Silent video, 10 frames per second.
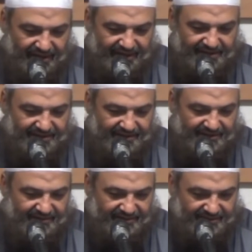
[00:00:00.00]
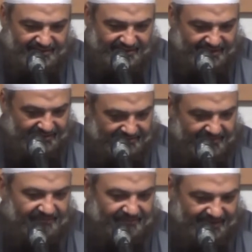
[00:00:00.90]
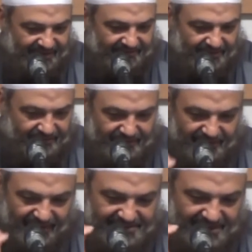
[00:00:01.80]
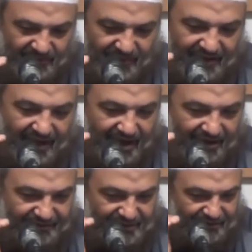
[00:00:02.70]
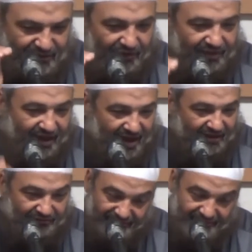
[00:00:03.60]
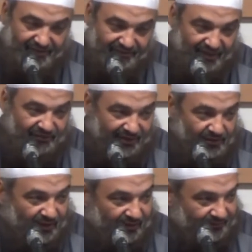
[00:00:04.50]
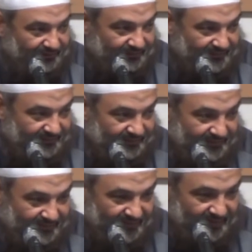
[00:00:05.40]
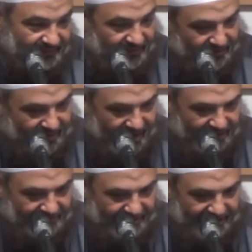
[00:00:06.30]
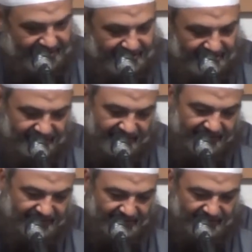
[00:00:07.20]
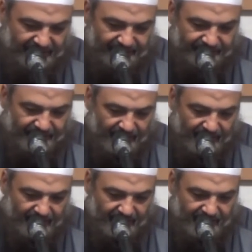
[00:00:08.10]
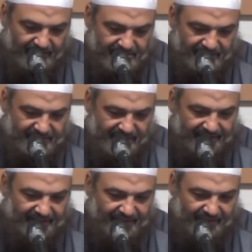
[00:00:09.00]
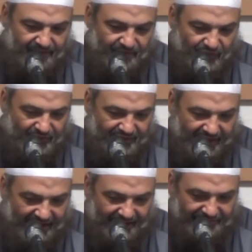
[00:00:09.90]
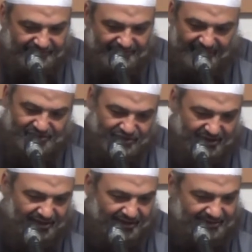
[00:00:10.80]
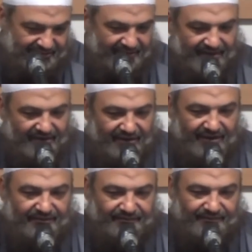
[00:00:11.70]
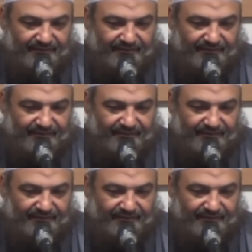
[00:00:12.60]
And remember, Prophet Allah started with the half. So if you got the half, you've done very well. If you got the half of that, you've done very well. So if you've done more than the half, MashaAllah, Tabarakallah.